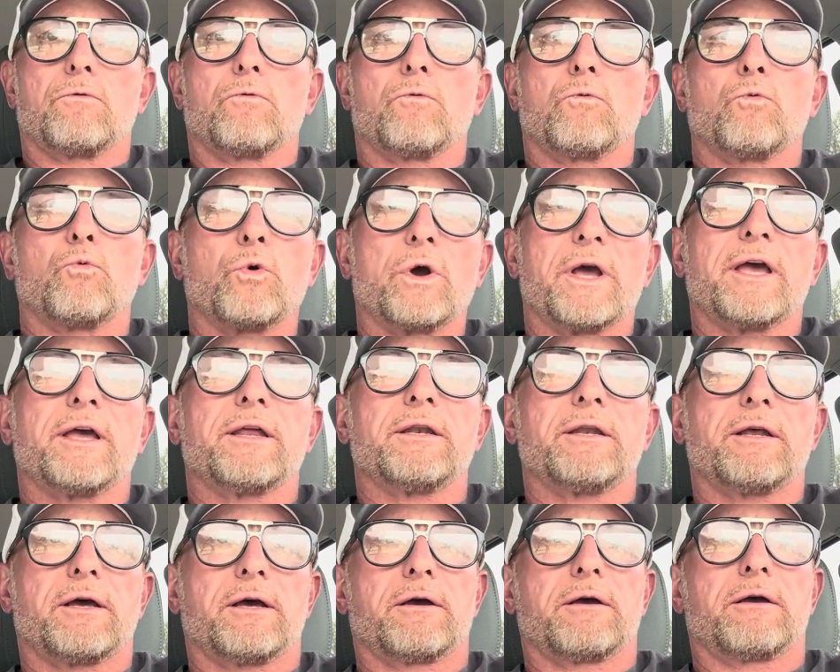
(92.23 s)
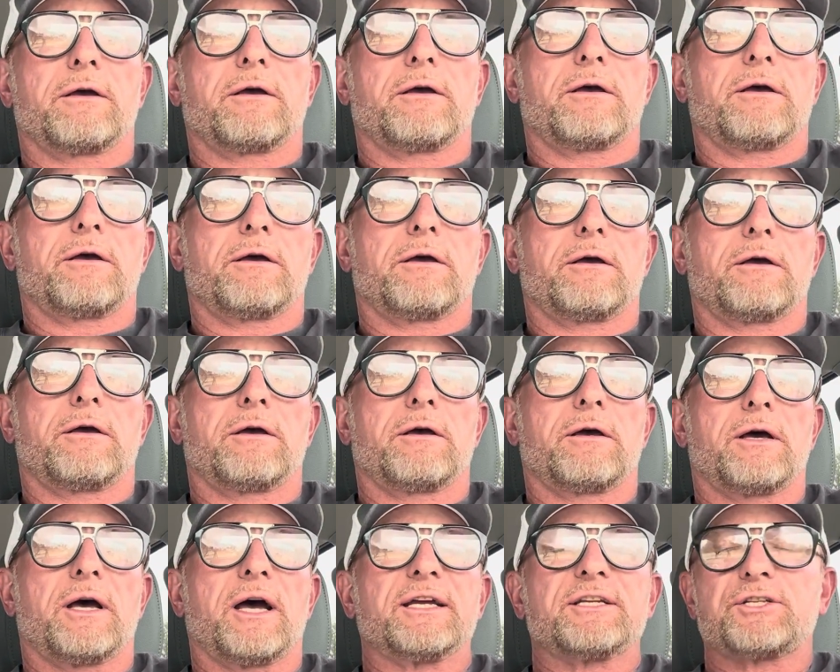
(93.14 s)
When
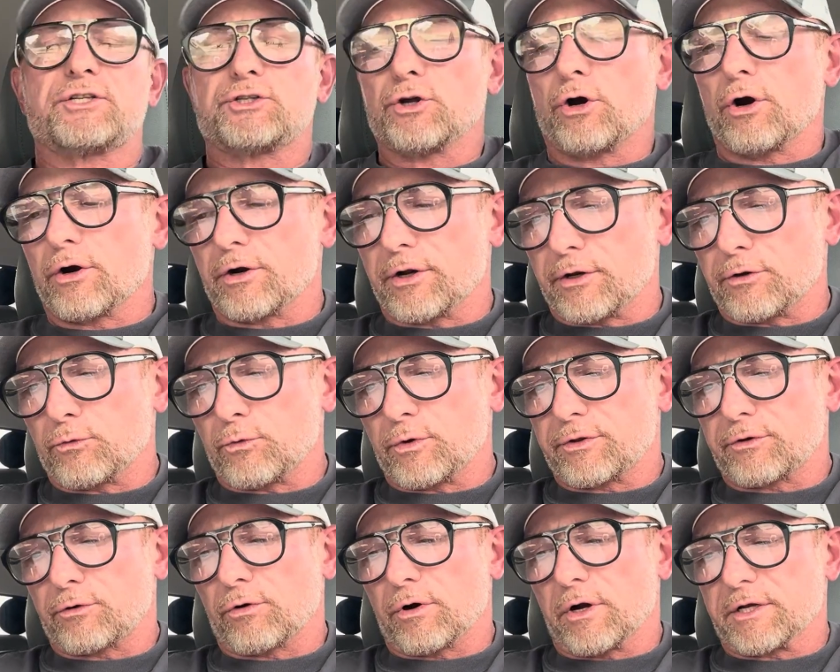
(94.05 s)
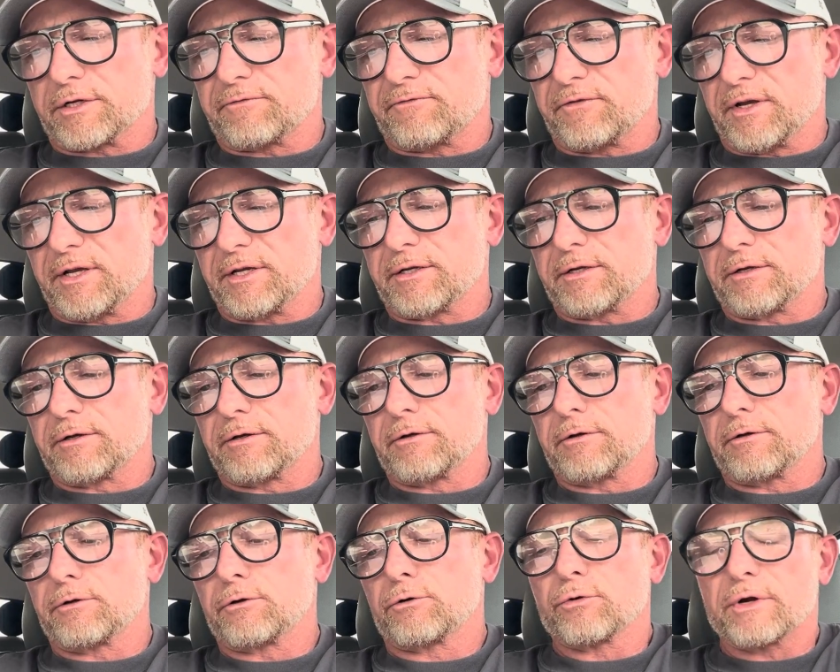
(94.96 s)
I started with CrossFit,
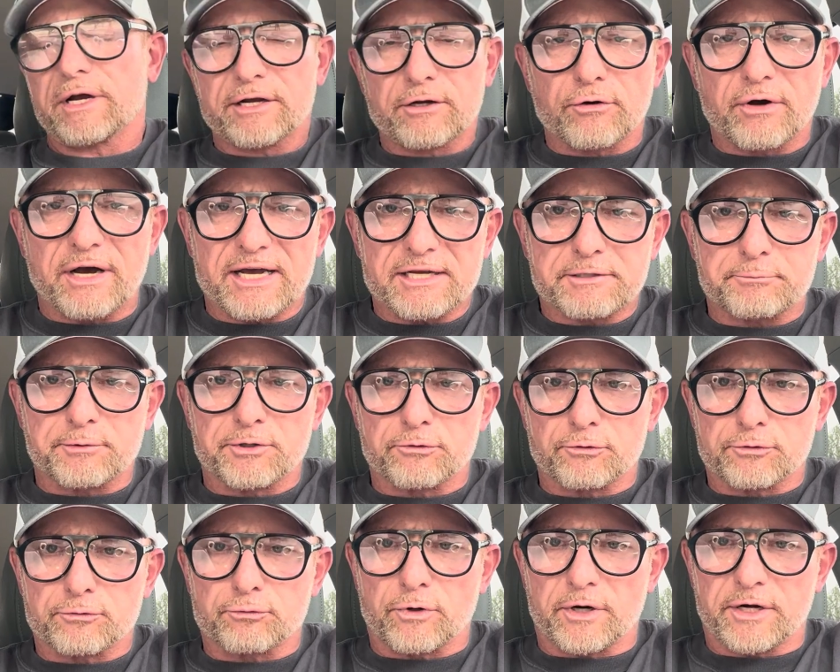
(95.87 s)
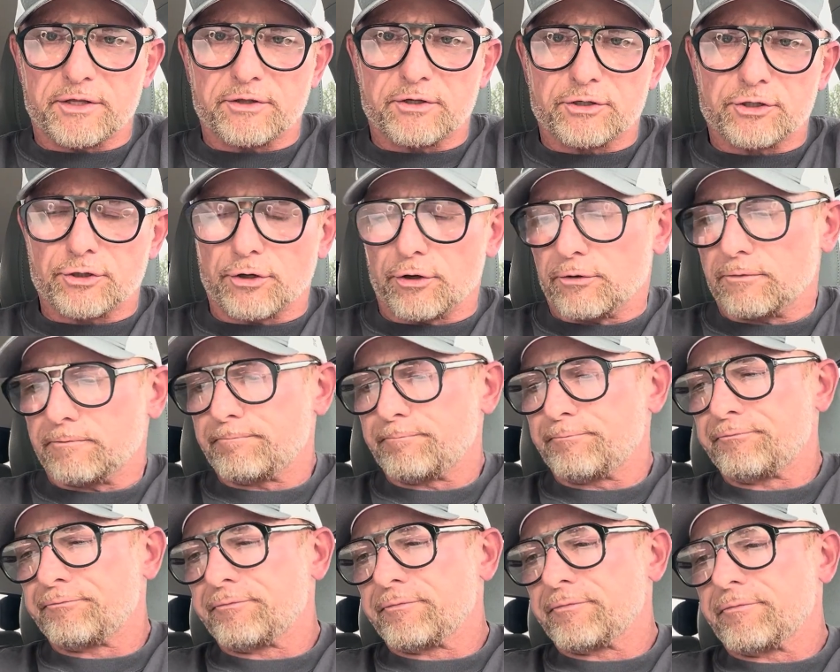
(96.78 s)
Greg Glassman was running the show,
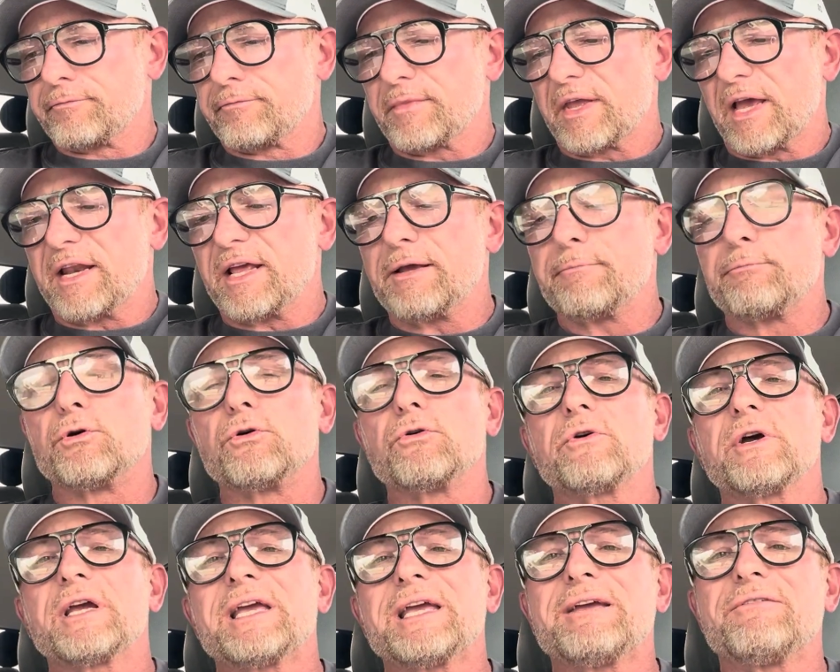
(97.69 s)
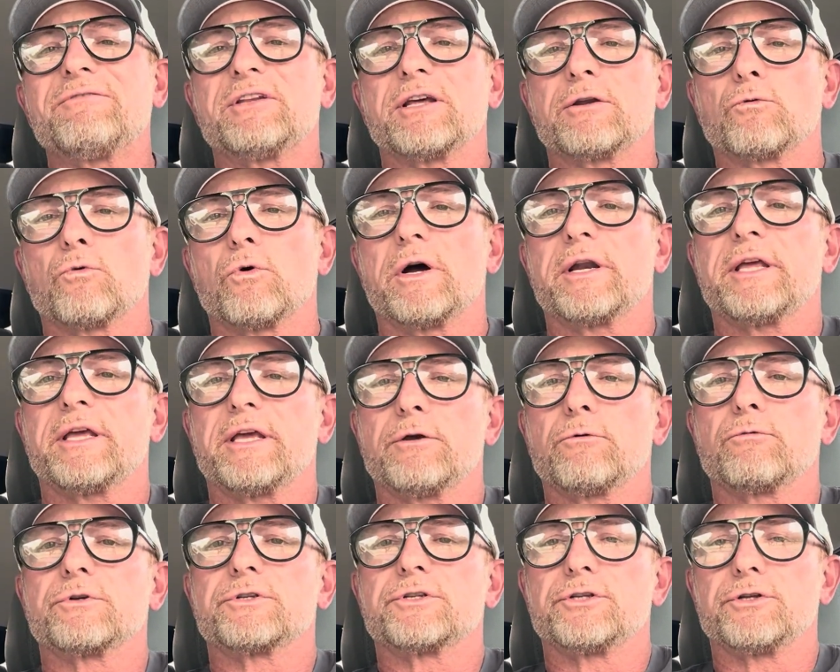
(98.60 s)
and he believed in what he
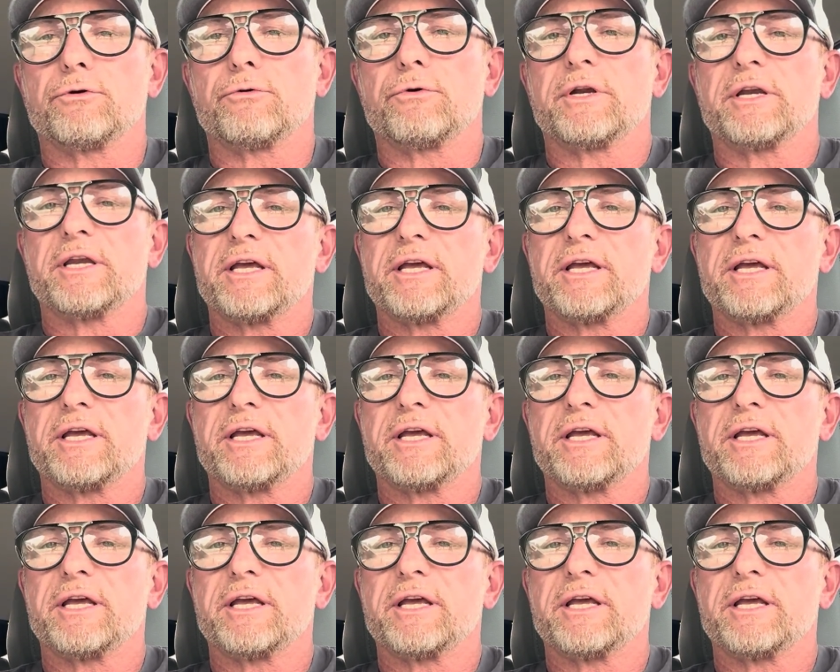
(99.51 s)
was doing.